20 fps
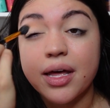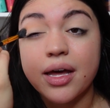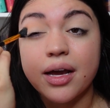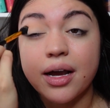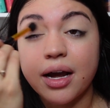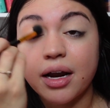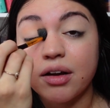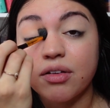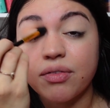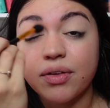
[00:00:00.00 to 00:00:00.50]
that
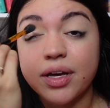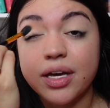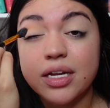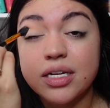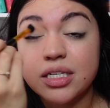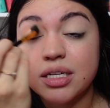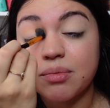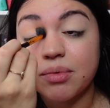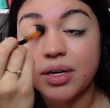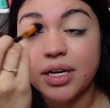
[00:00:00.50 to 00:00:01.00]
kind of
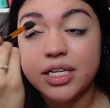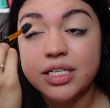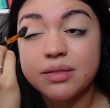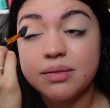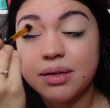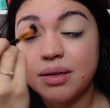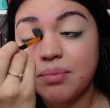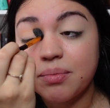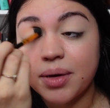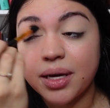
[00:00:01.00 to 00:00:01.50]
intimidates
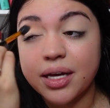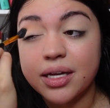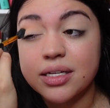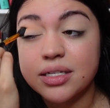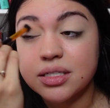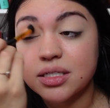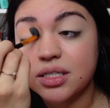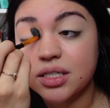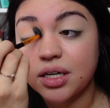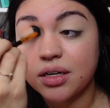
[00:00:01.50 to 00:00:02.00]
me,
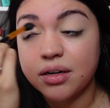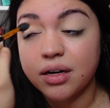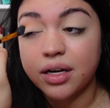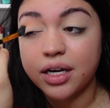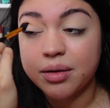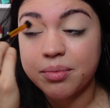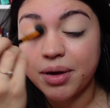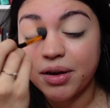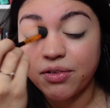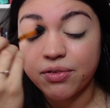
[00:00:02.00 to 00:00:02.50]
because you're not
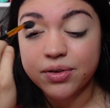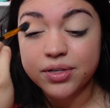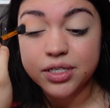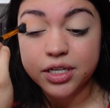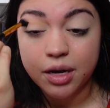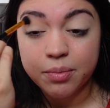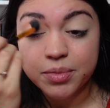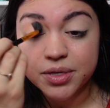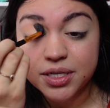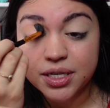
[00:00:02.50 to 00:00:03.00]
going to be everyone's
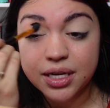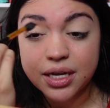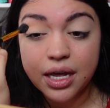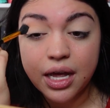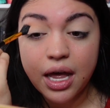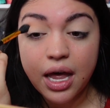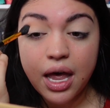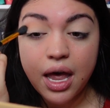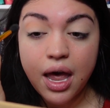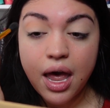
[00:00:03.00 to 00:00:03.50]
cup of tea,
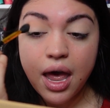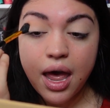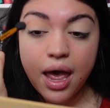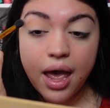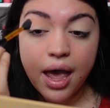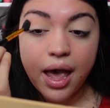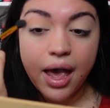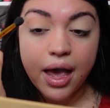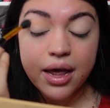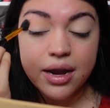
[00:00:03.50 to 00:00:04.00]

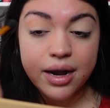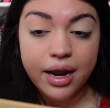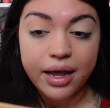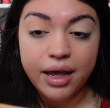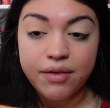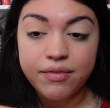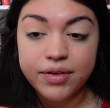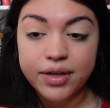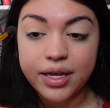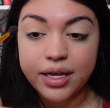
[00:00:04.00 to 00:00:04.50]
and I
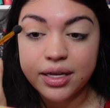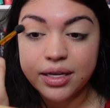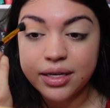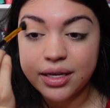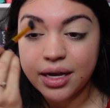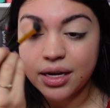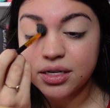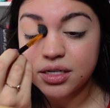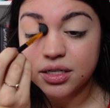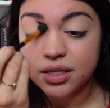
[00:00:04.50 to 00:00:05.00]
have
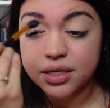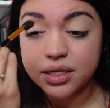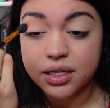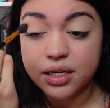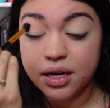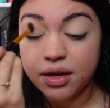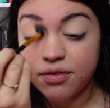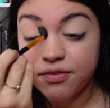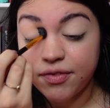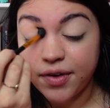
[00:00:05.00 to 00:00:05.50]
yet
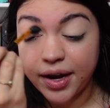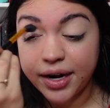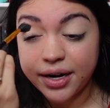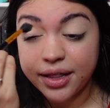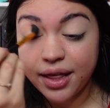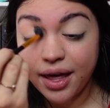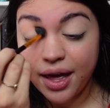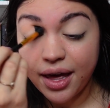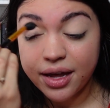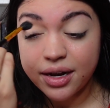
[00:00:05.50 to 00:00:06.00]
to find
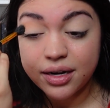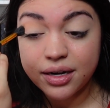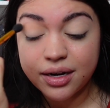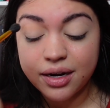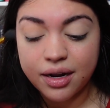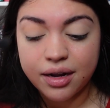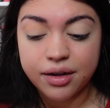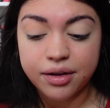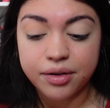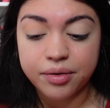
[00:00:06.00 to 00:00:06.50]
that.
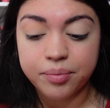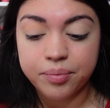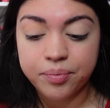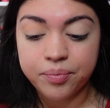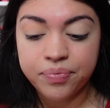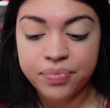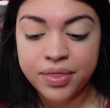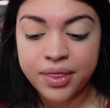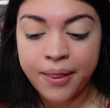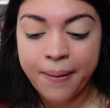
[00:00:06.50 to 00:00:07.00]
I
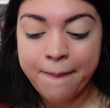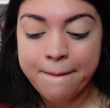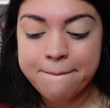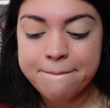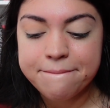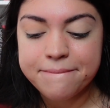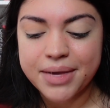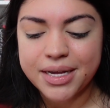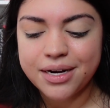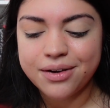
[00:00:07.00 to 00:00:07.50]

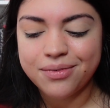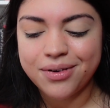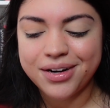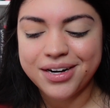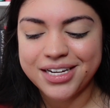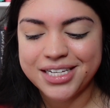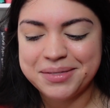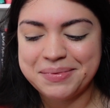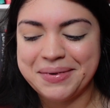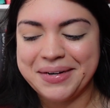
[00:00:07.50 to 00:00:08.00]
didn't want
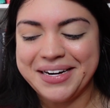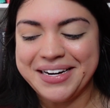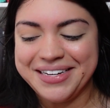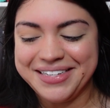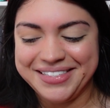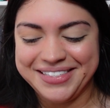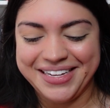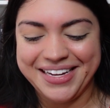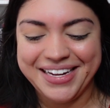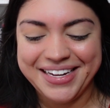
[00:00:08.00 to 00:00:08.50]
to
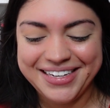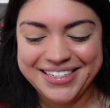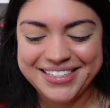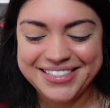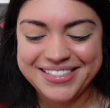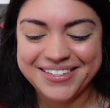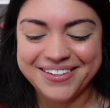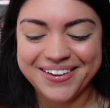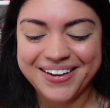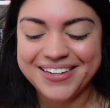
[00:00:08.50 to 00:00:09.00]
experience it,
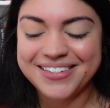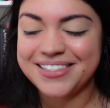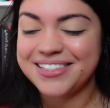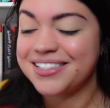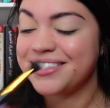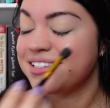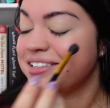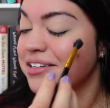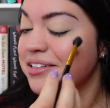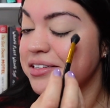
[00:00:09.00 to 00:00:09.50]
so I
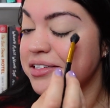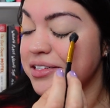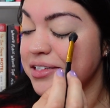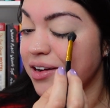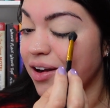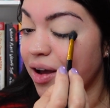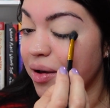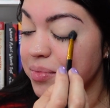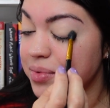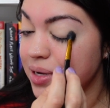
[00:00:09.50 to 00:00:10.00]
just
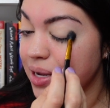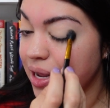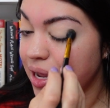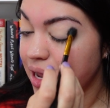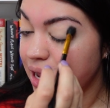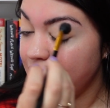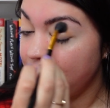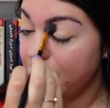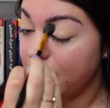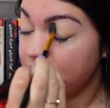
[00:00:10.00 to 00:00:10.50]
stopped,
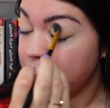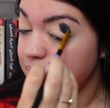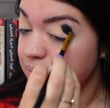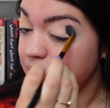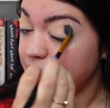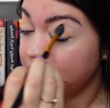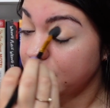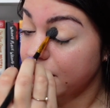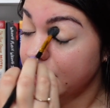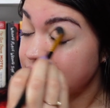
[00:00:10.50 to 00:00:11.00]

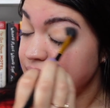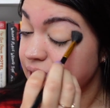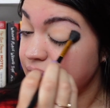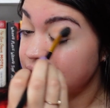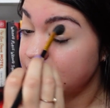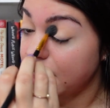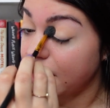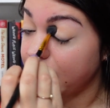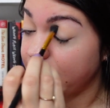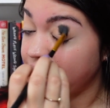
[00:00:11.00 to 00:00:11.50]
mainly because
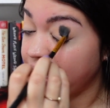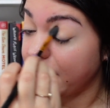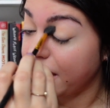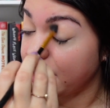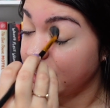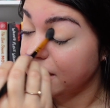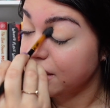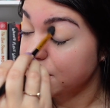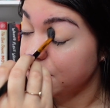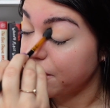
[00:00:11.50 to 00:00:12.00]
I
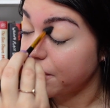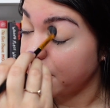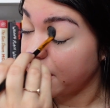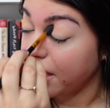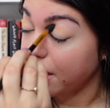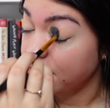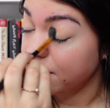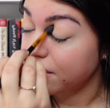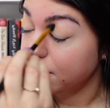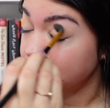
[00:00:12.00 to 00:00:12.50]
don't
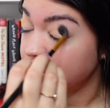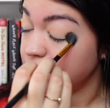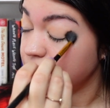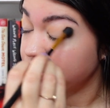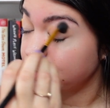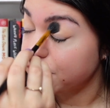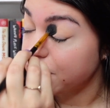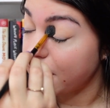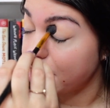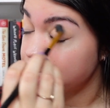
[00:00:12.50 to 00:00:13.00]
handle
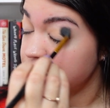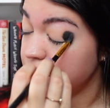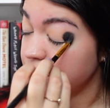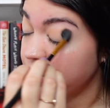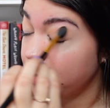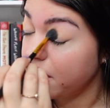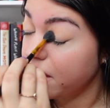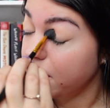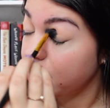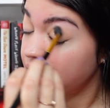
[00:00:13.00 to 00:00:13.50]
rejection
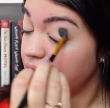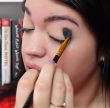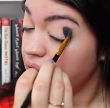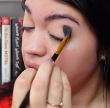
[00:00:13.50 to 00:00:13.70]
well.